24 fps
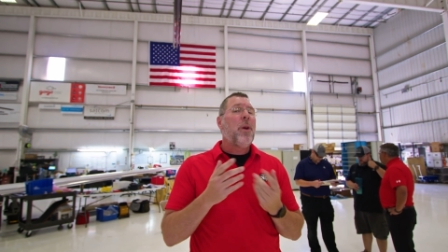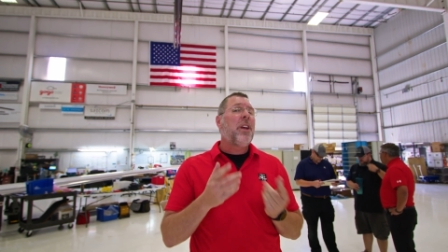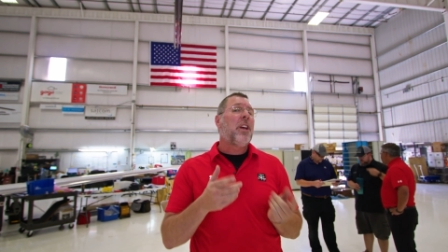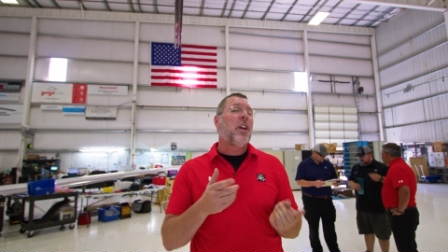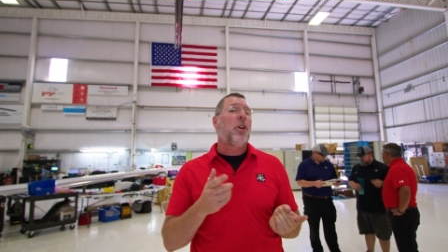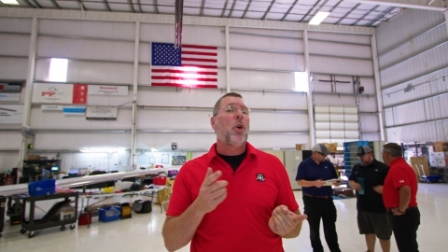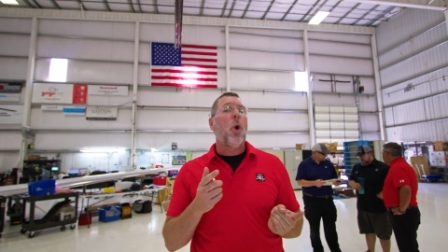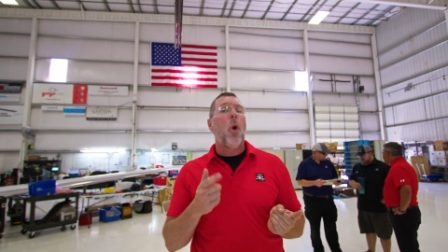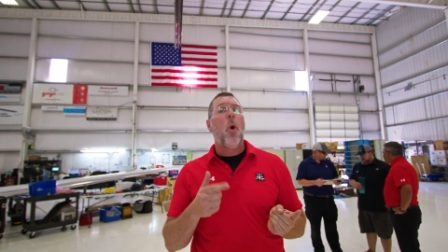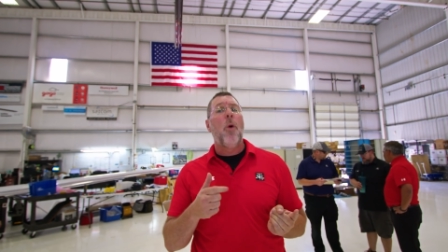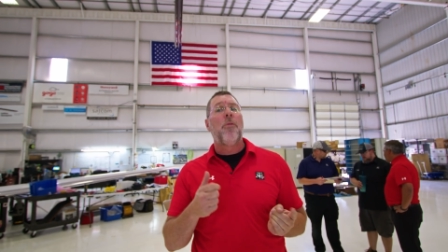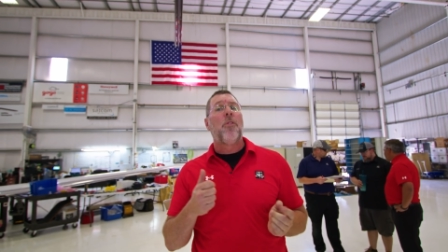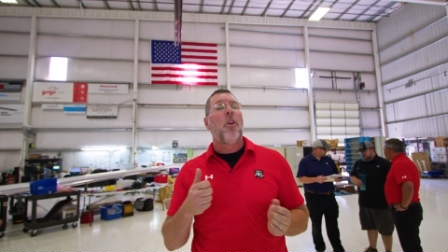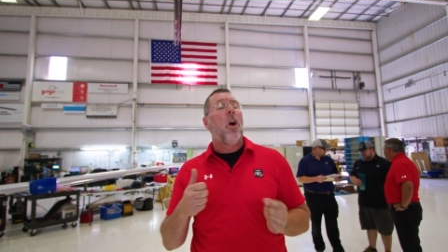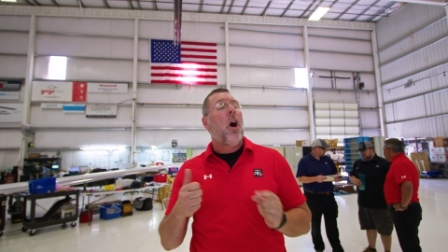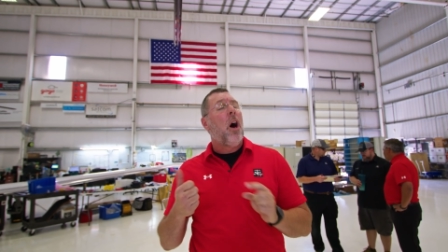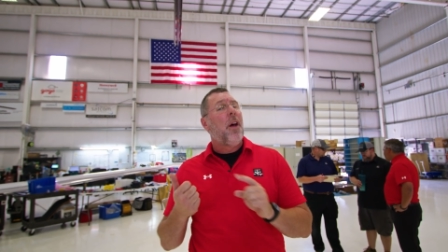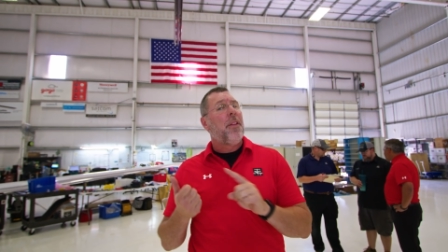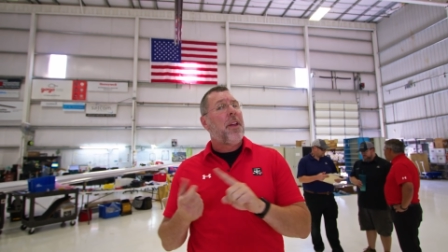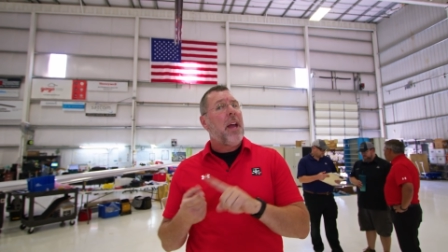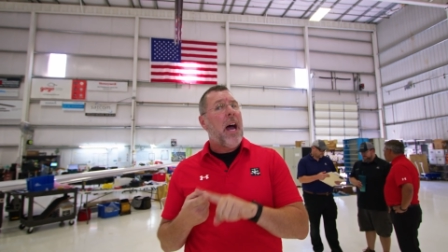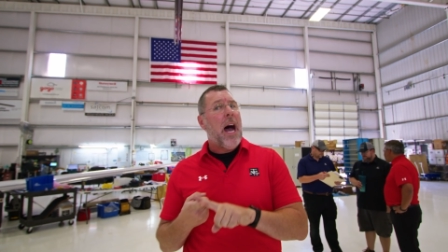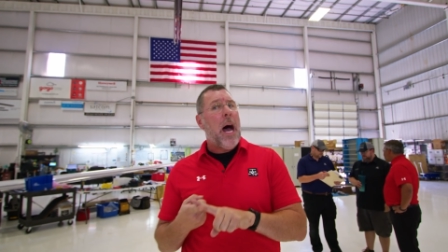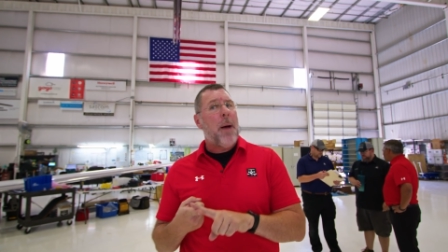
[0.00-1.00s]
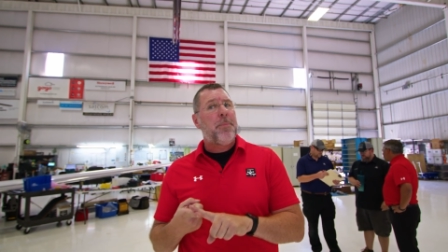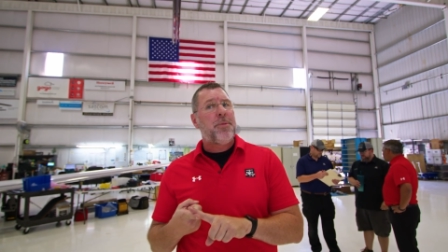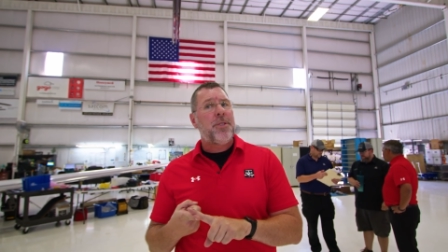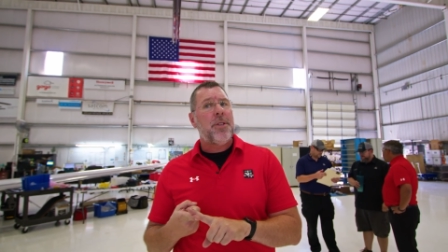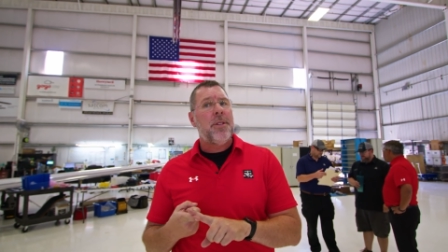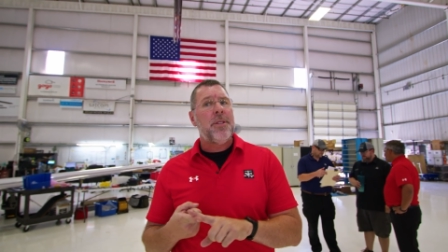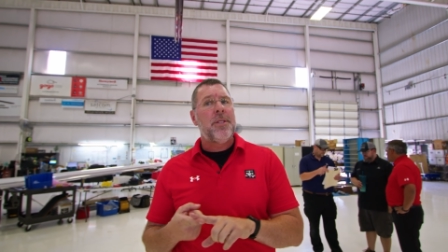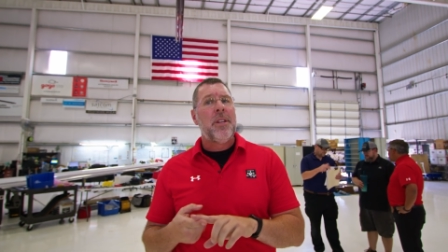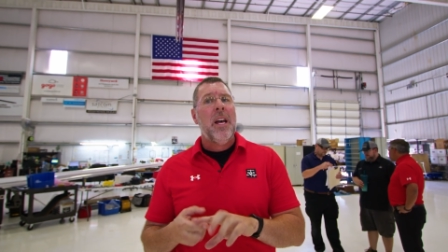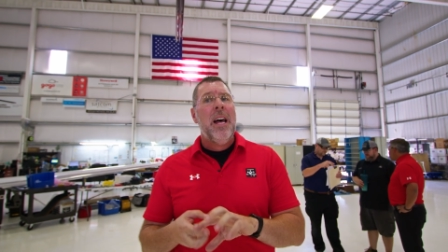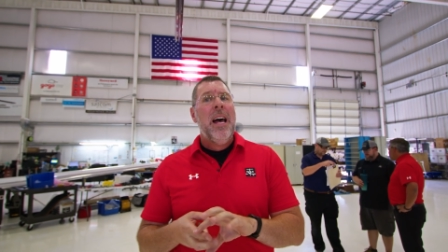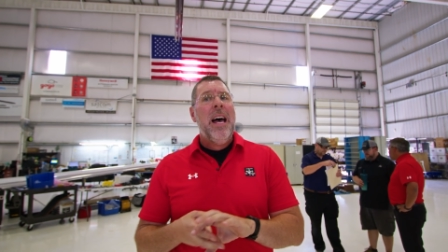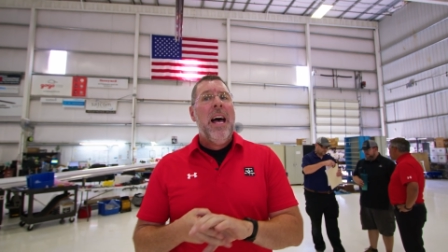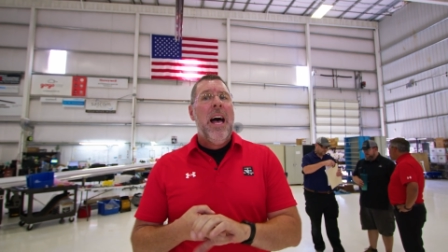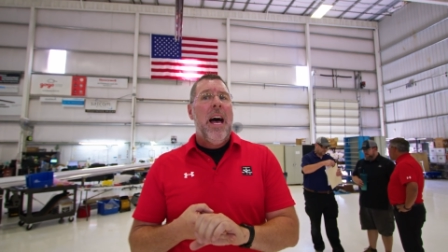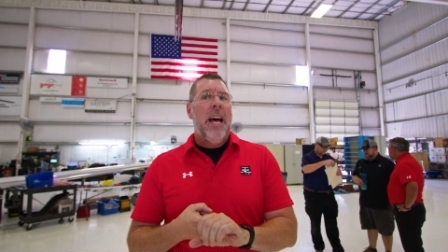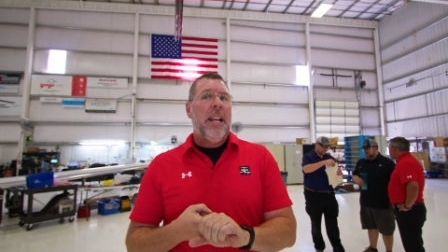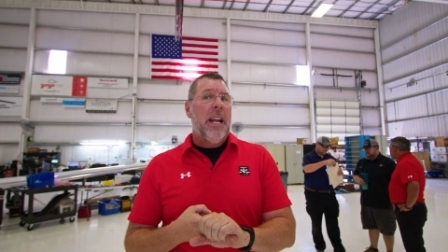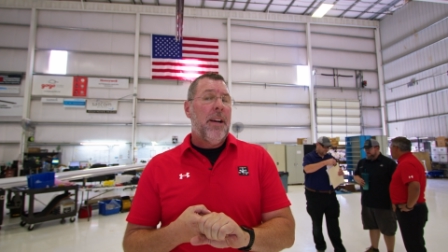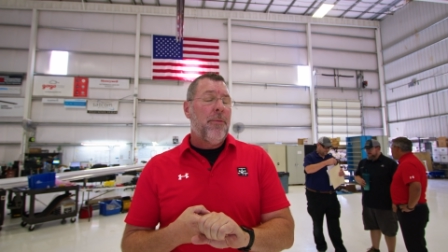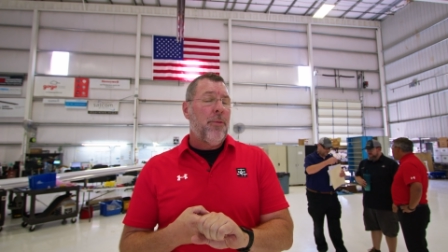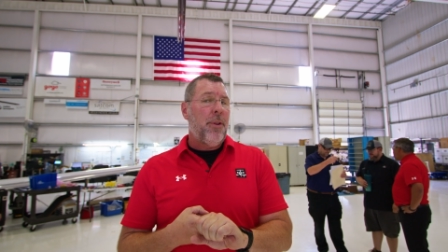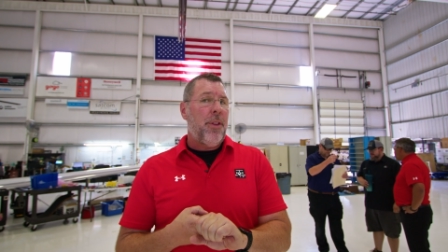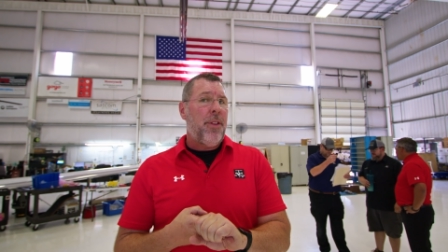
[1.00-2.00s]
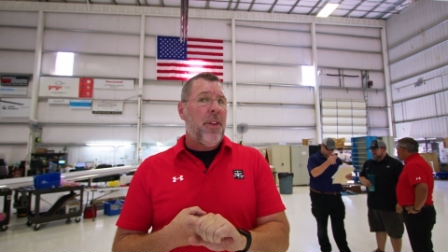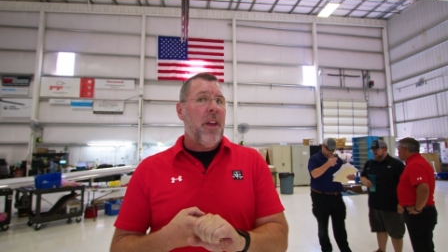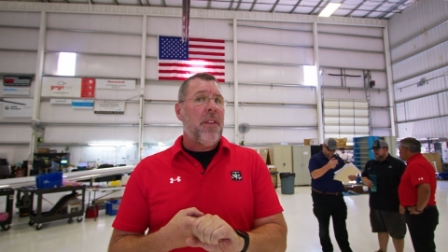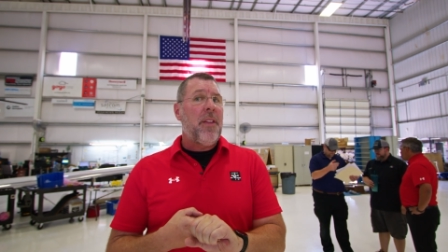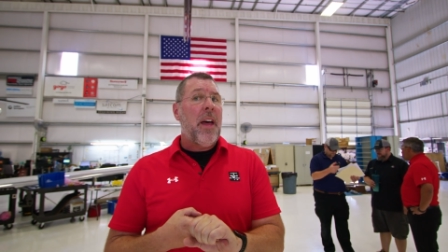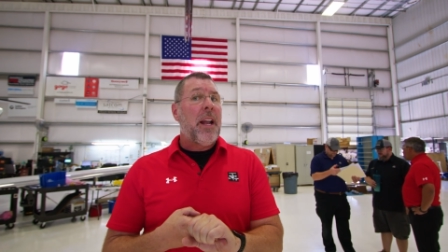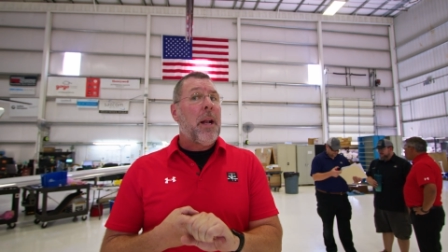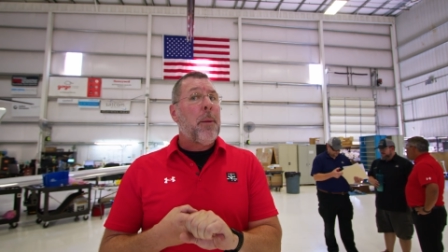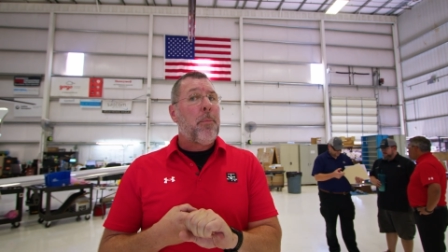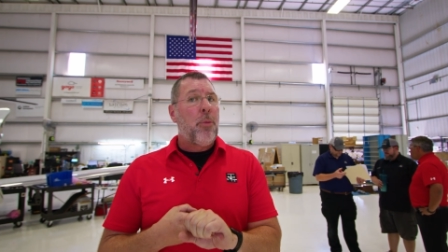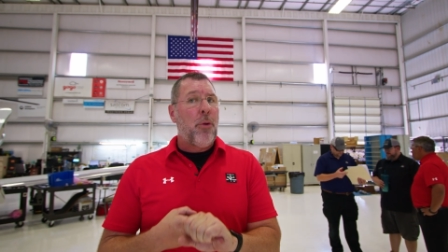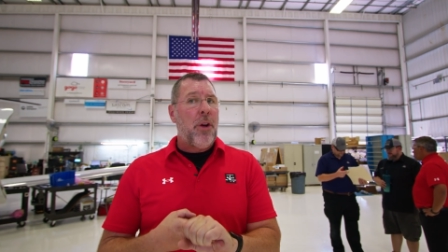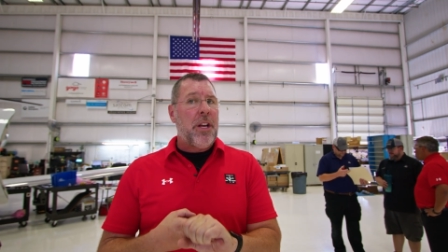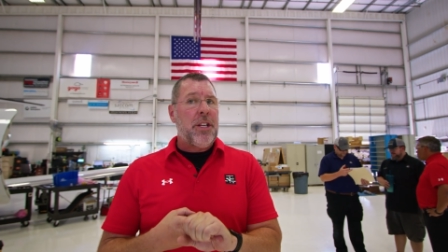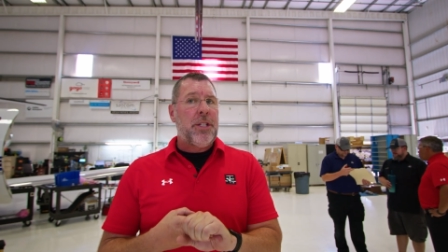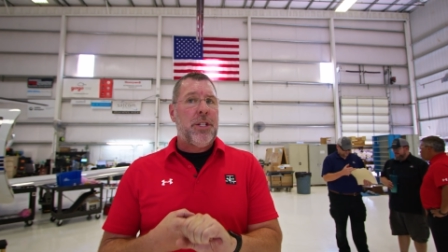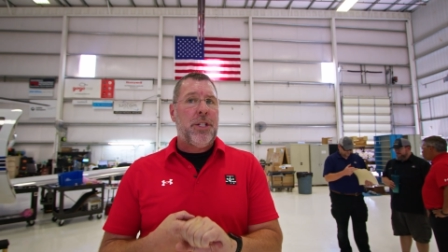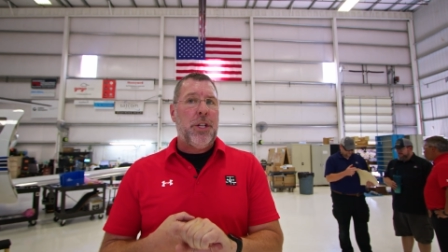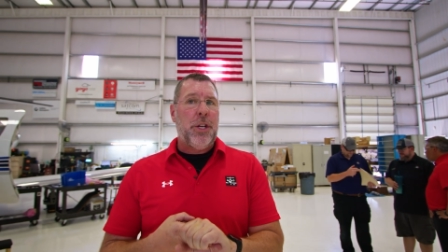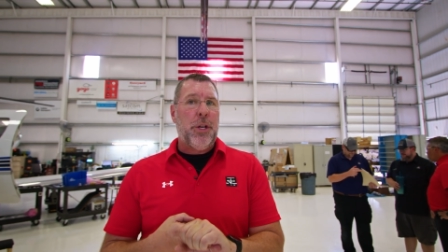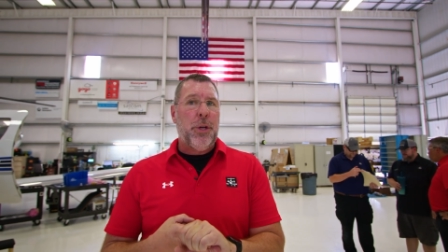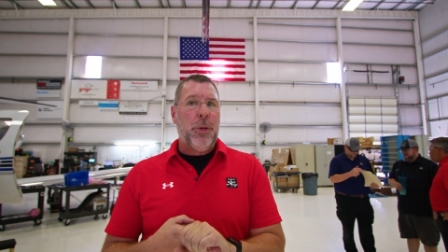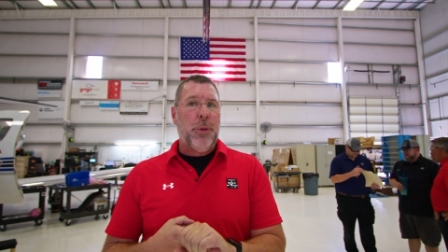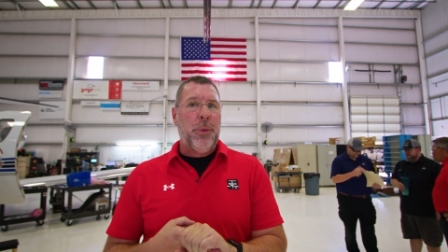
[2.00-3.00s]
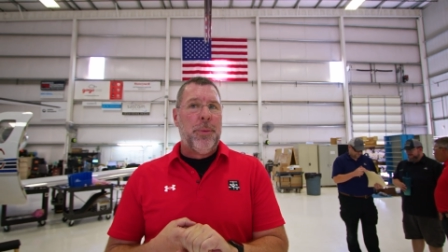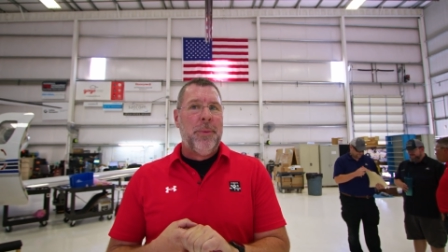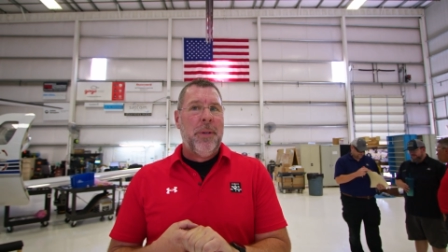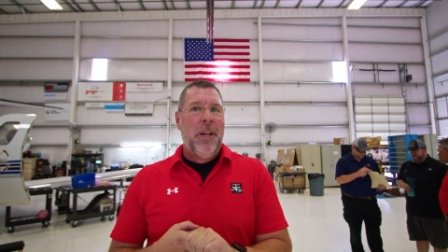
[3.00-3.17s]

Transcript: can go over all the options and everything that it brings to you.